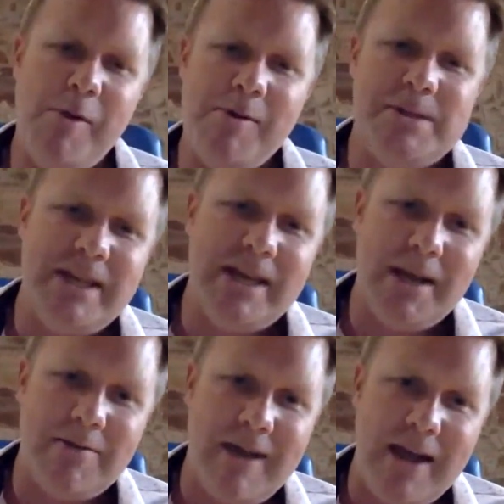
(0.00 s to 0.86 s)
we were
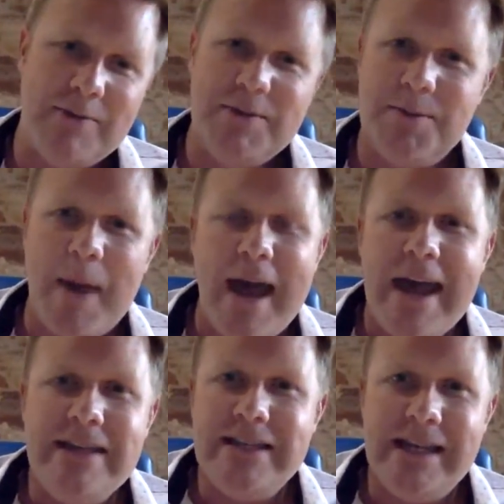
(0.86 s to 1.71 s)
sitting around about
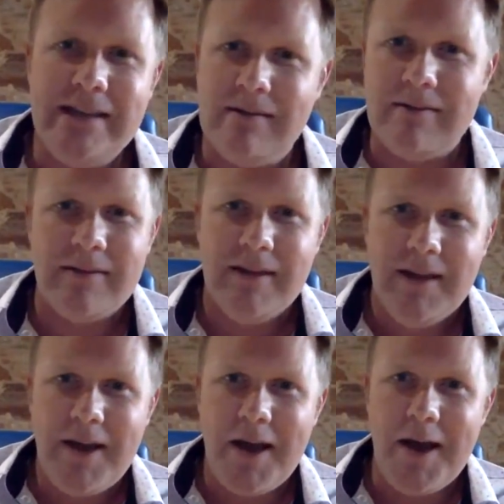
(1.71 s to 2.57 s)
18th
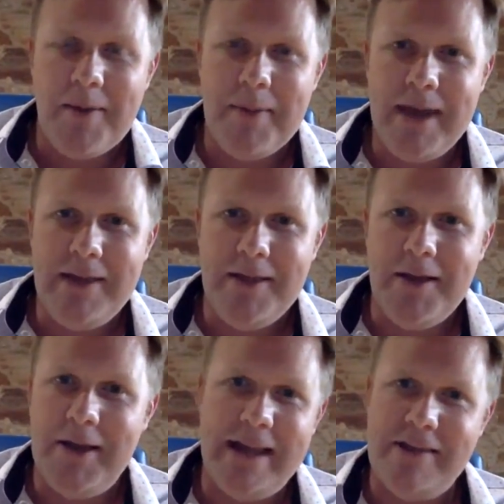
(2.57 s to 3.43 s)
in
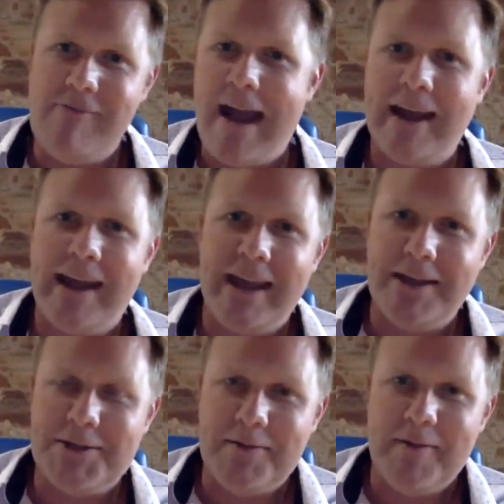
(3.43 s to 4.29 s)
the
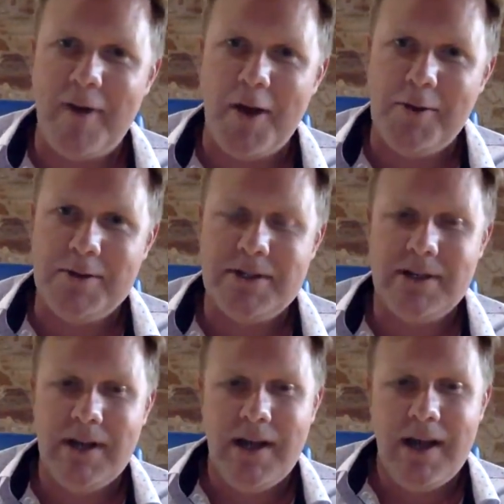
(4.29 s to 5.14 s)
rankings of the
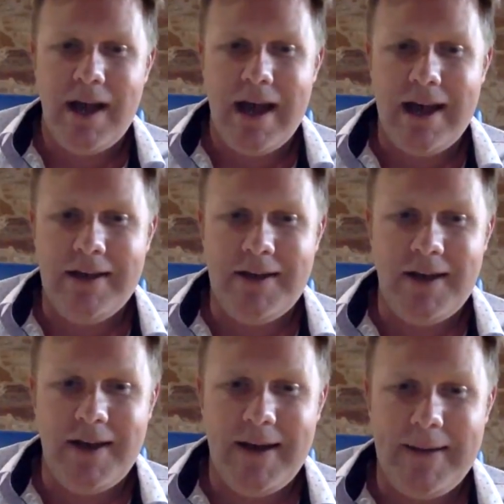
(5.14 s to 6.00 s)
votes, and
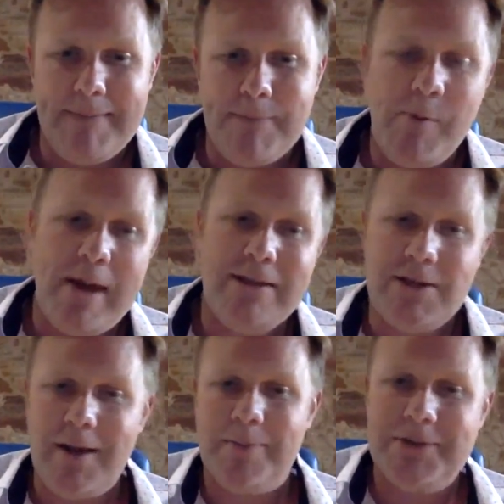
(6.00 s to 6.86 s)
we went
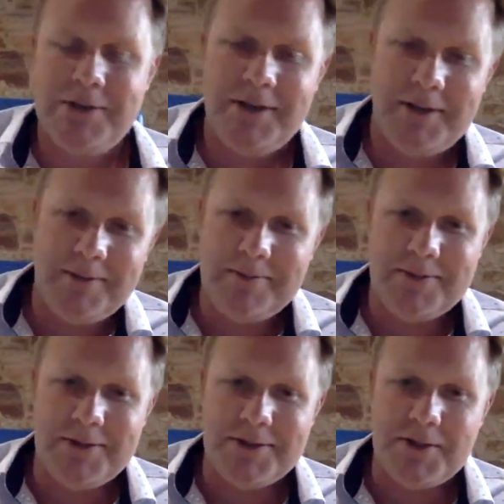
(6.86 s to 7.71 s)
up to
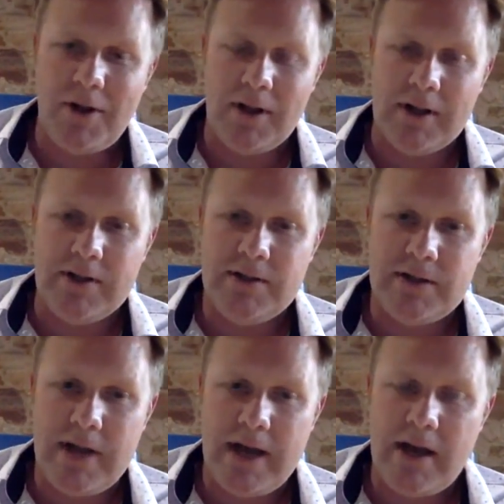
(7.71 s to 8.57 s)
Scotland,
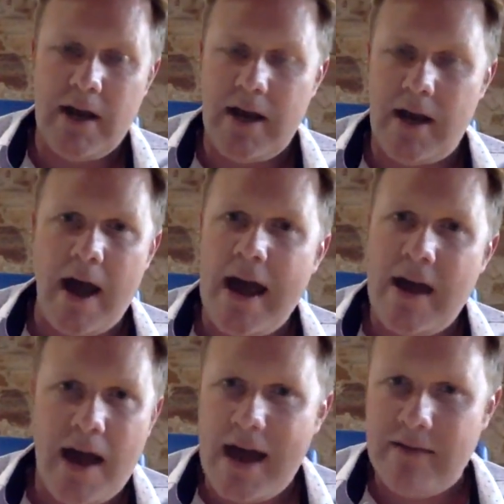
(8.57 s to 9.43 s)
and I
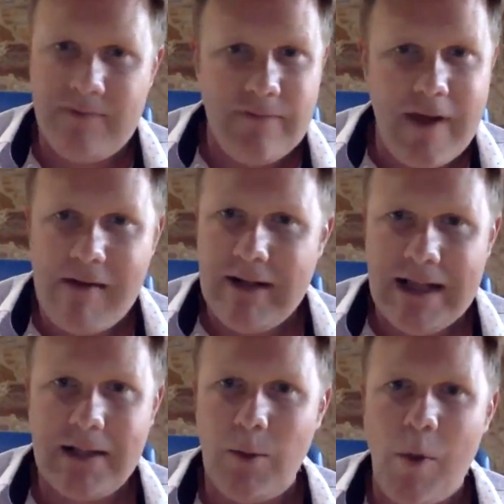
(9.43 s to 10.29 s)
had very
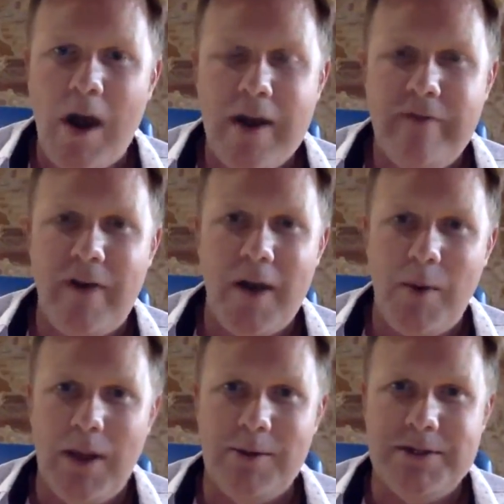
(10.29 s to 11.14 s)
little Wi-Fi
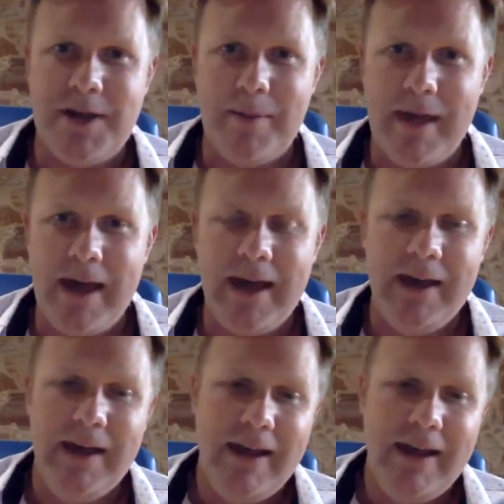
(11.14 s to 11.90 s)
while I was up there,